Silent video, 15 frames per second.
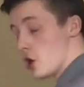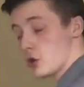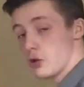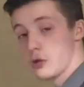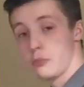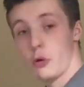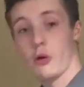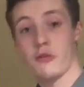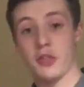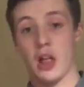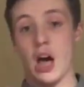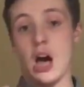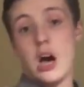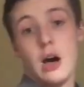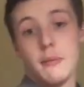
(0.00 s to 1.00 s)
So it's more of an
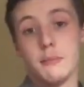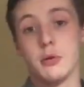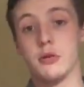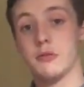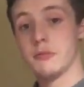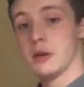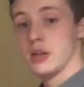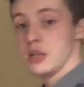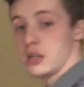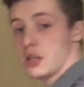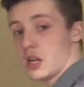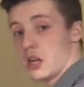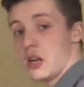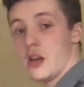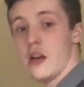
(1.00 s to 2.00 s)
arm
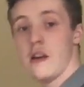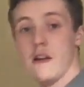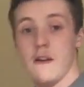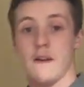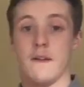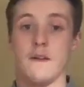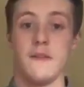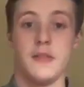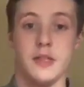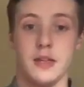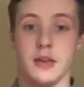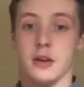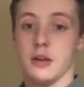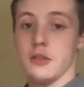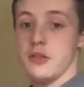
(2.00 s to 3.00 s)
movement
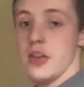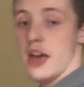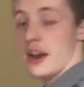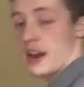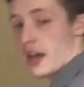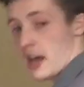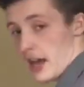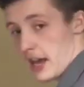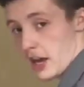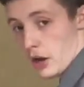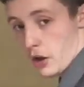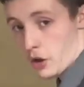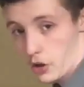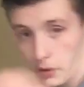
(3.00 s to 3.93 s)
than a